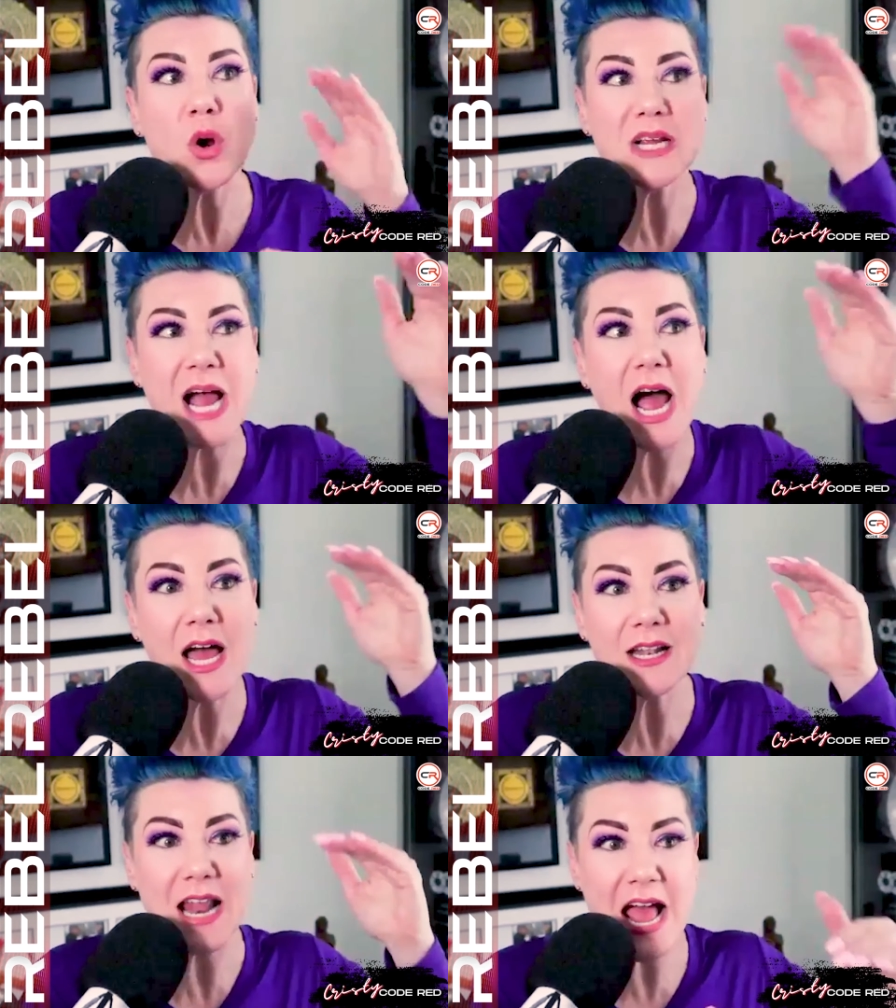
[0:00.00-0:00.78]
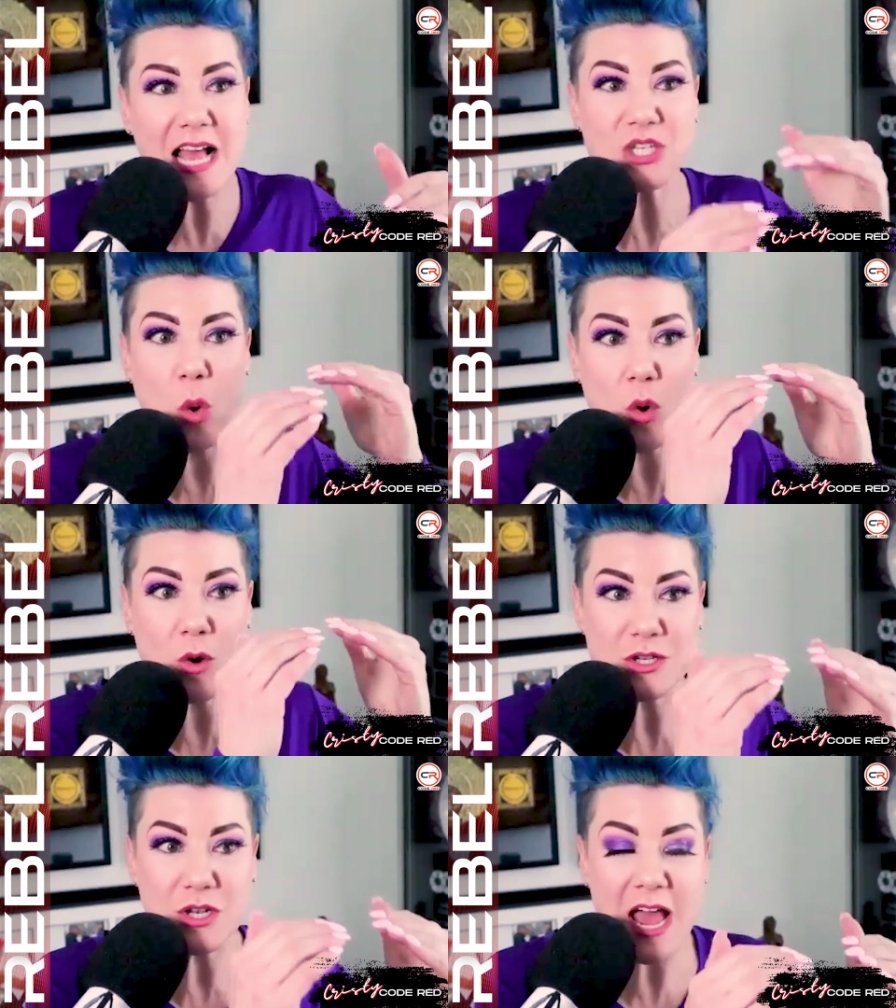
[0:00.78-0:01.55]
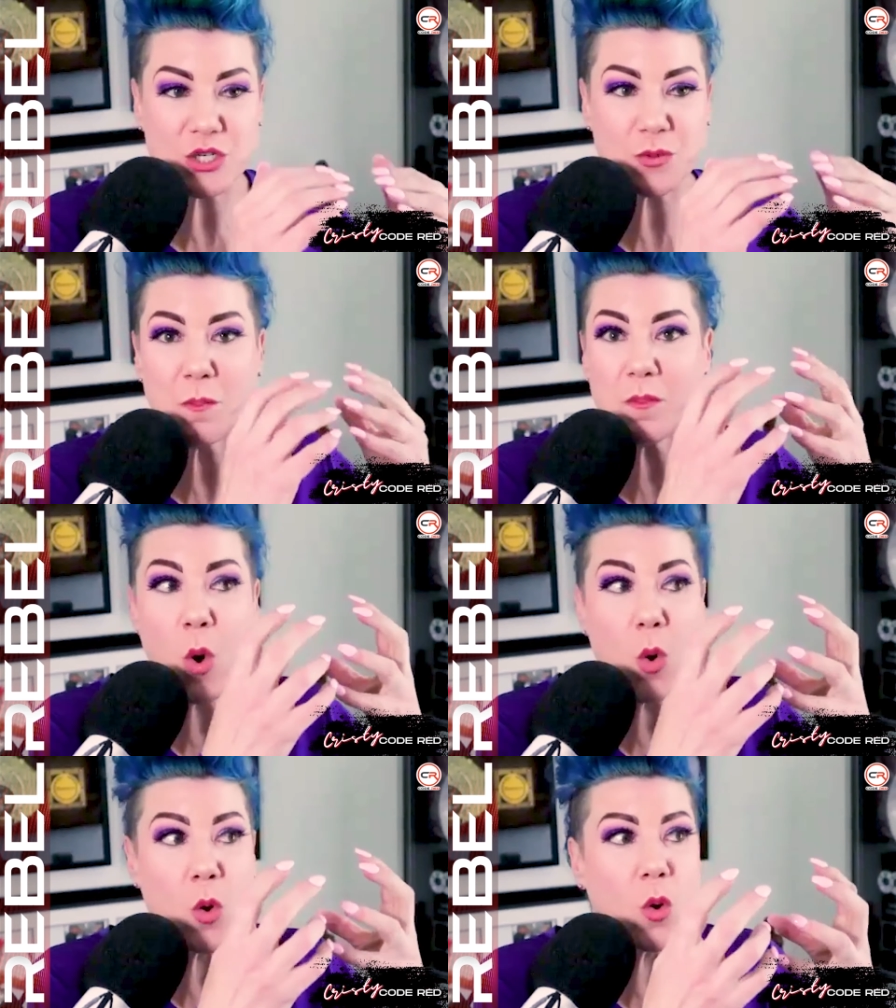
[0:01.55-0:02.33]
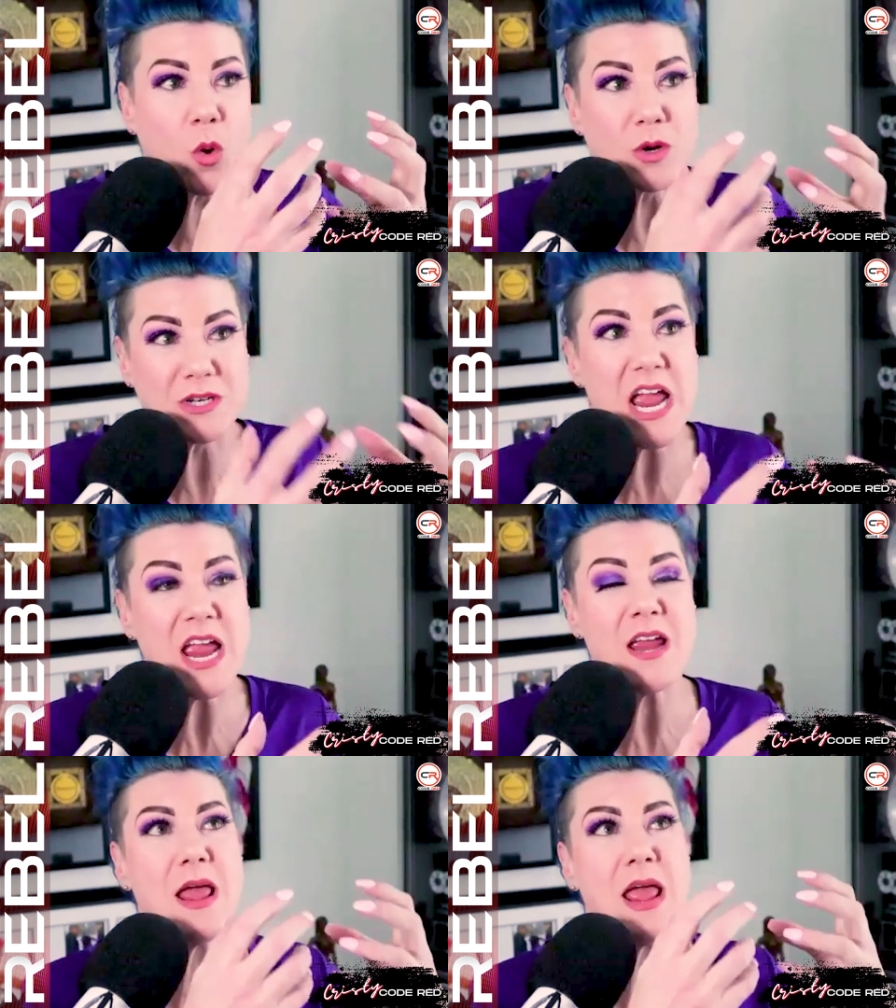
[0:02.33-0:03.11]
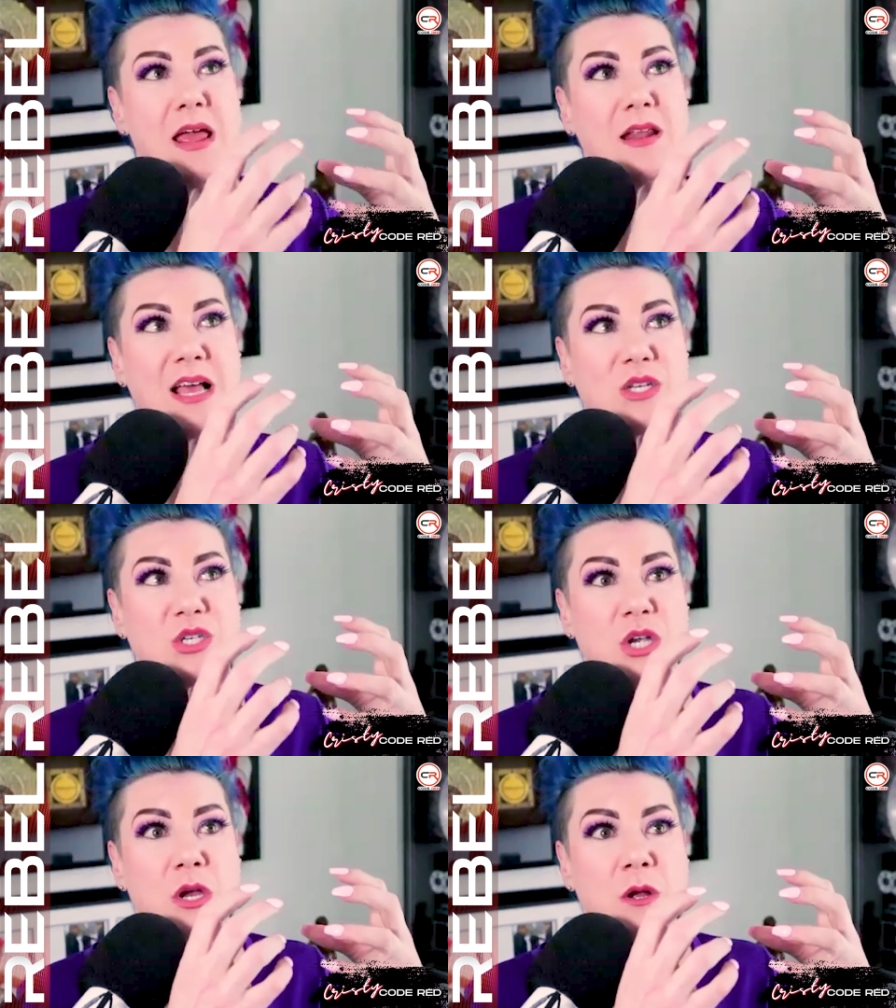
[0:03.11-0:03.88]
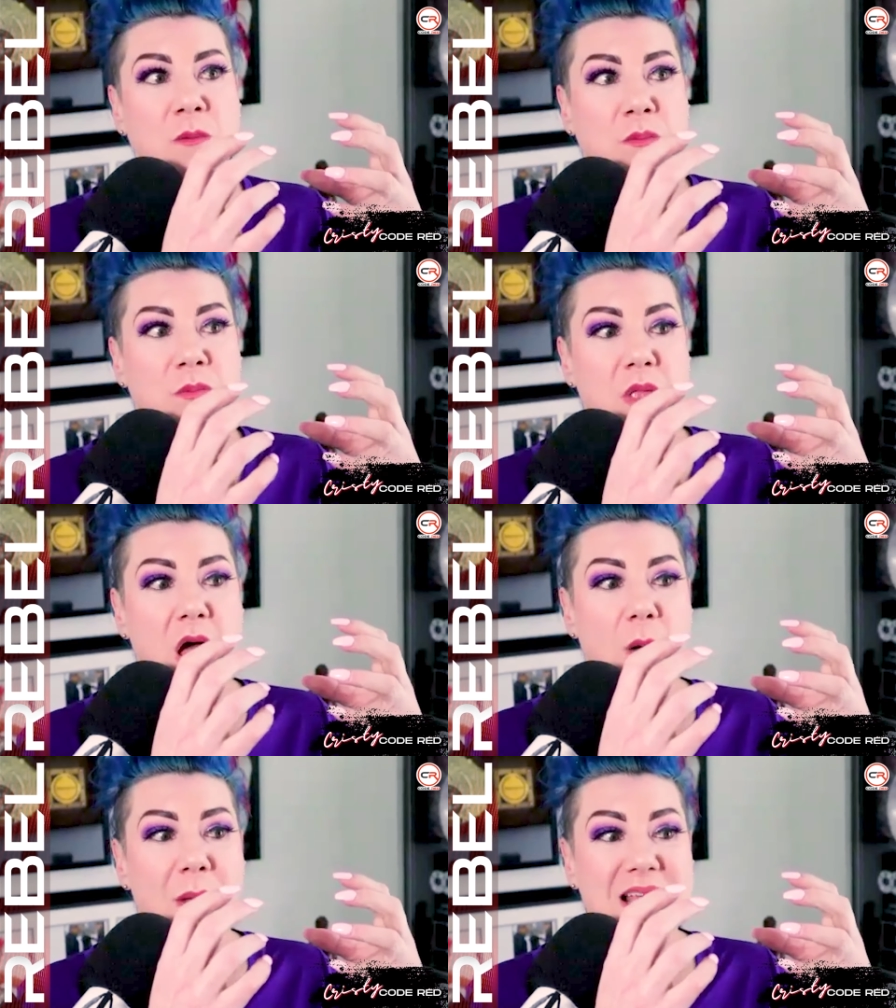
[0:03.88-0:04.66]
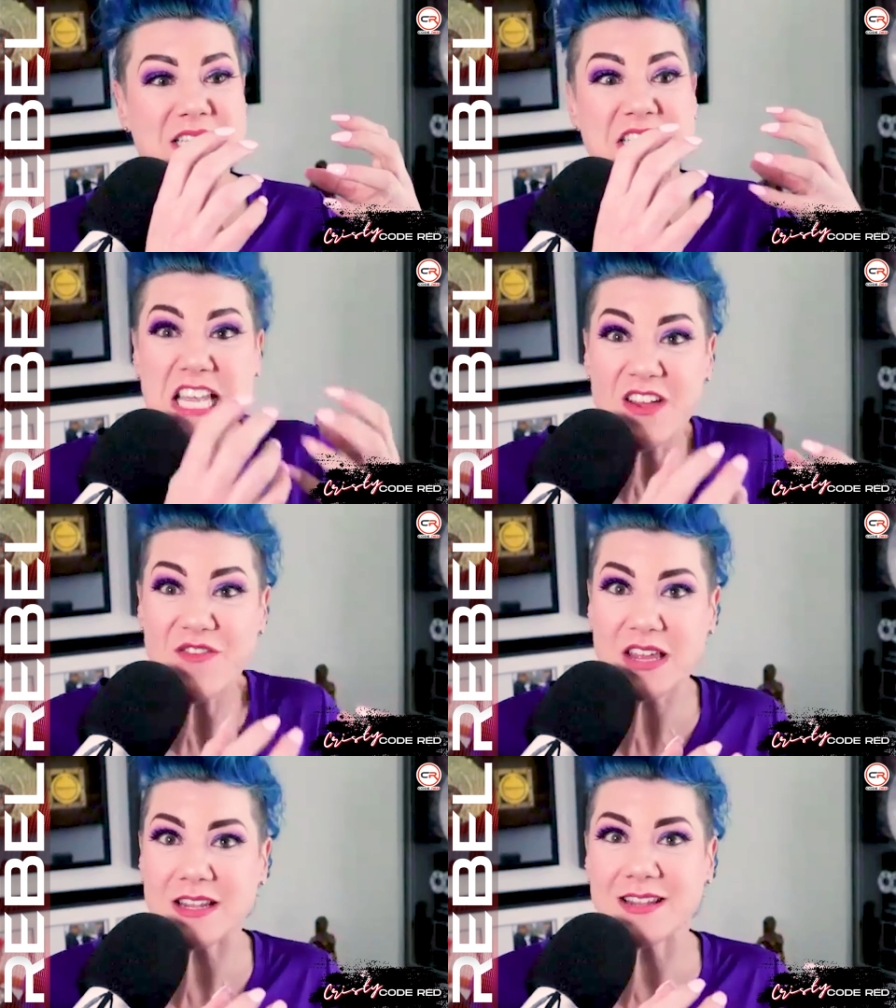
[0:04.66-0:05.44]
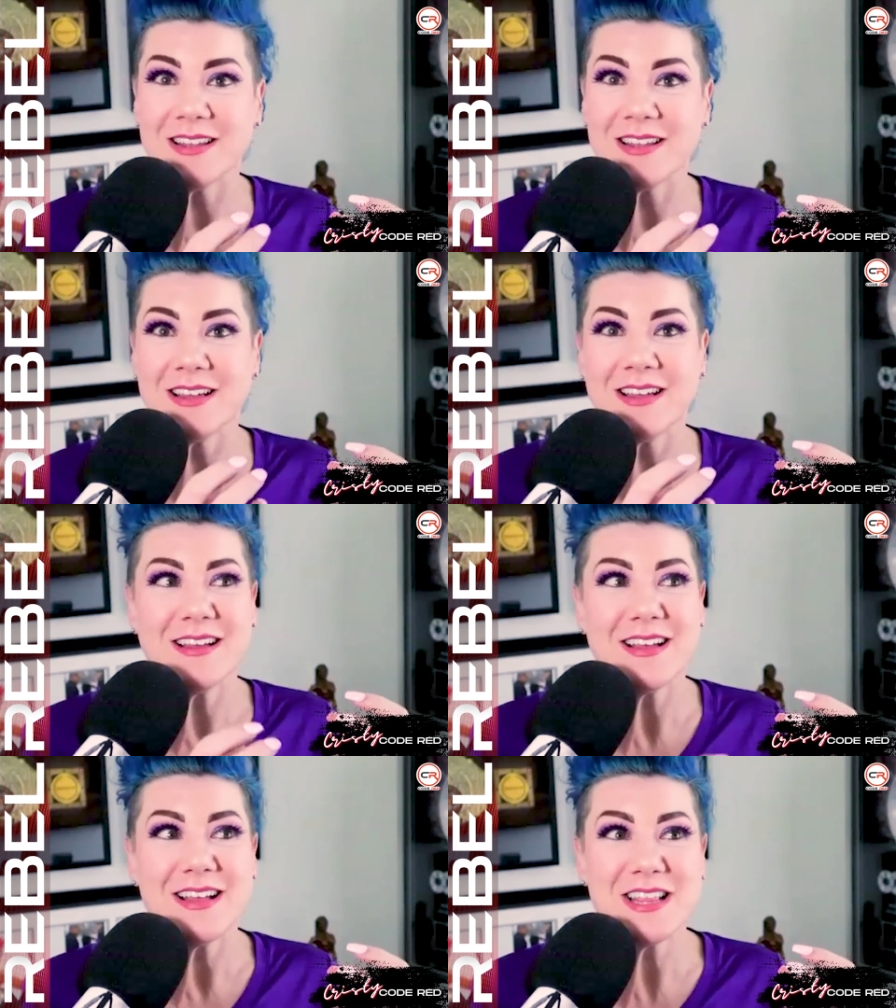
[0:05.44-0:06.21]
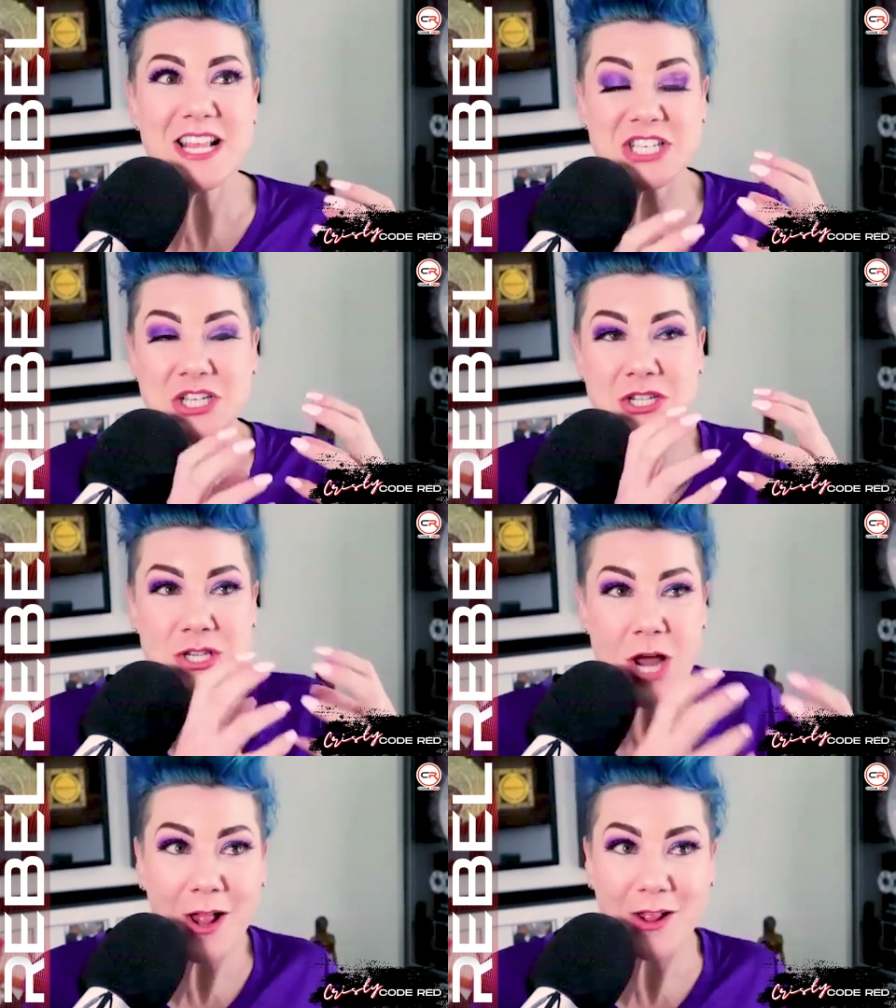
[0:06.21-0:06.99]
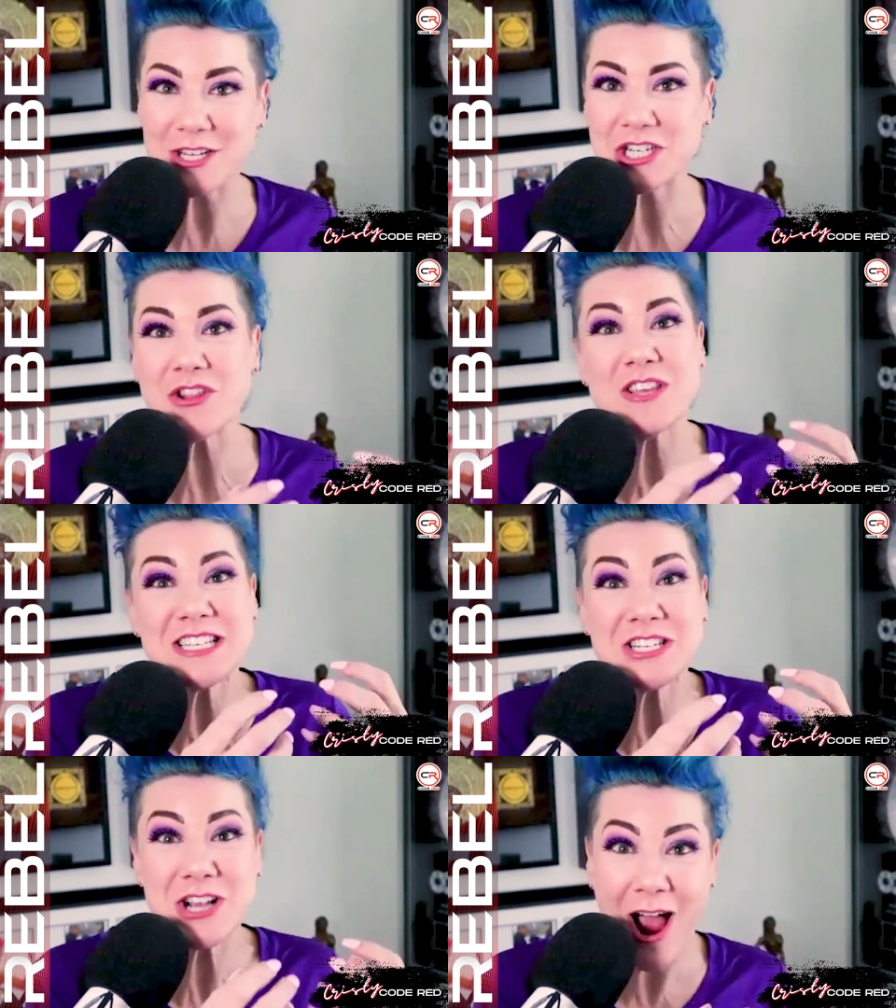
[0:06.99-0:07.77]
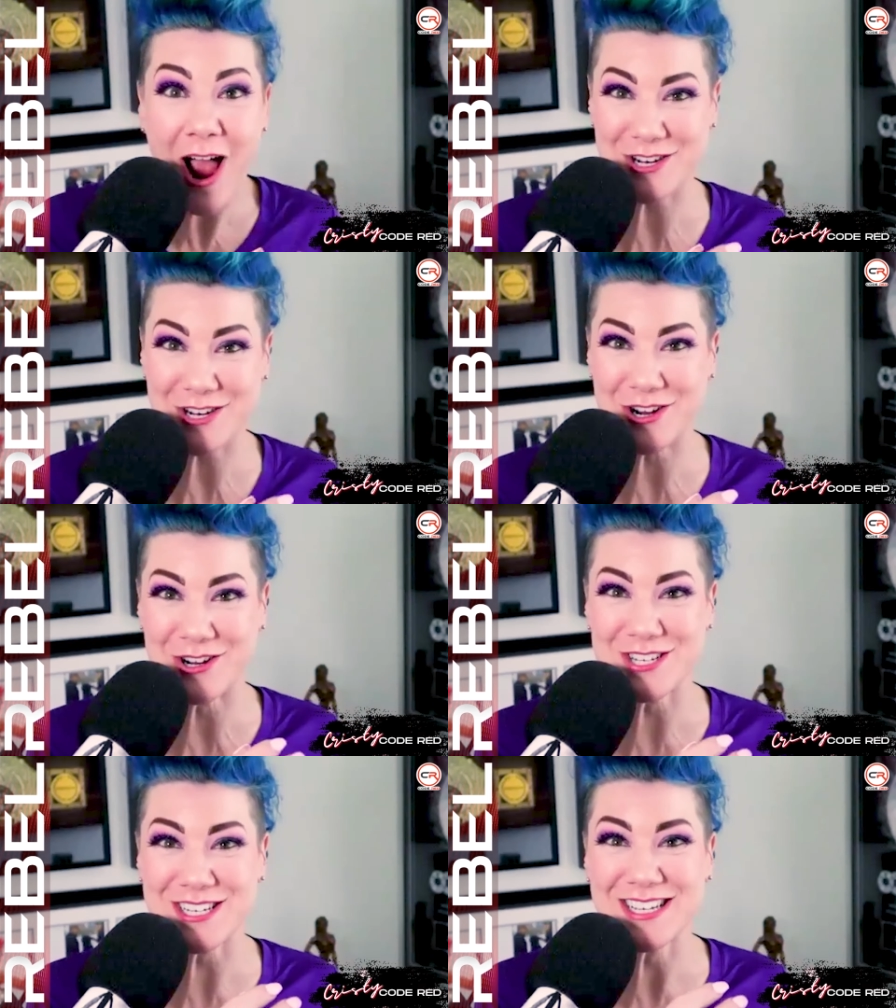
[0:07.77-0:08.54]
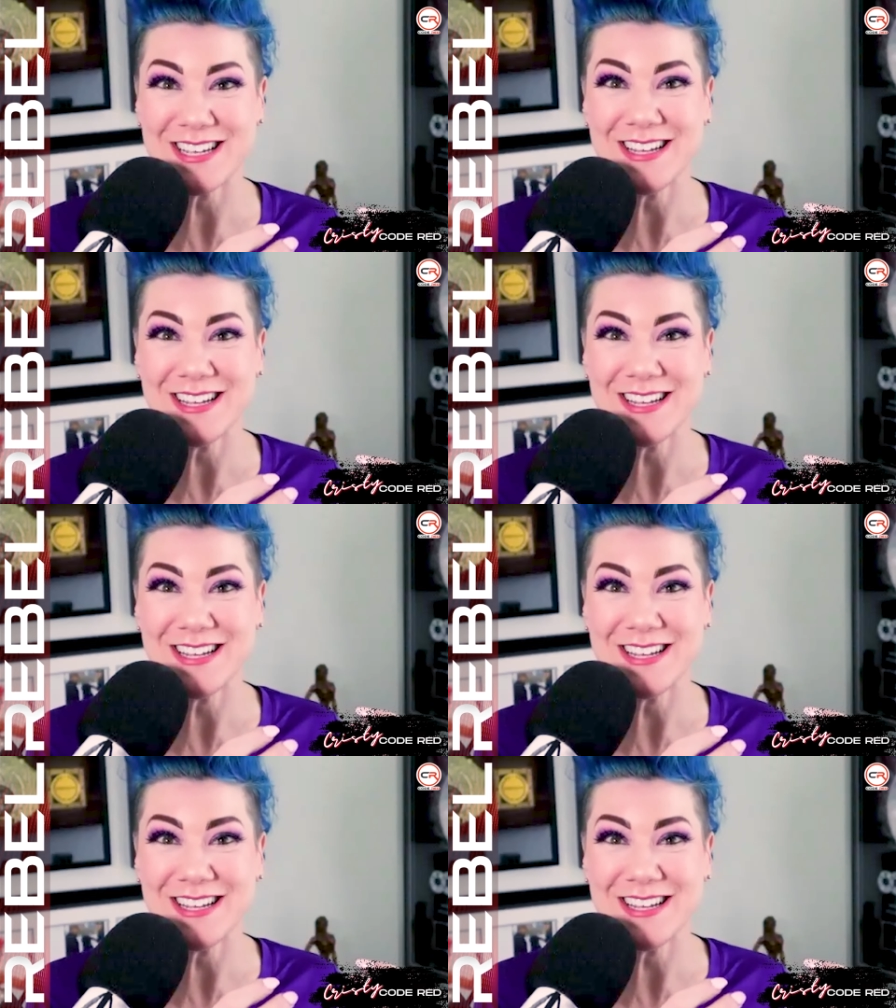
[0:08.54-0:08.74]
God has or has or, ordained and has um, has given this knowledge to these doctors